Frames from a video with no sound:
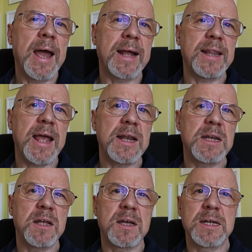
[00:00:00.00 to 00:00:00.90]
And
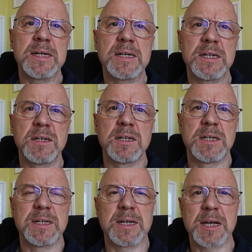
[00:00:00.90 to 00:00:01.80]
then uh,
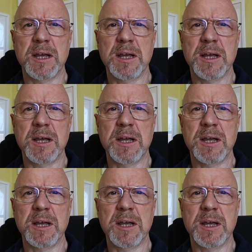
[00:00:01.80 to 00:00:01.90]
a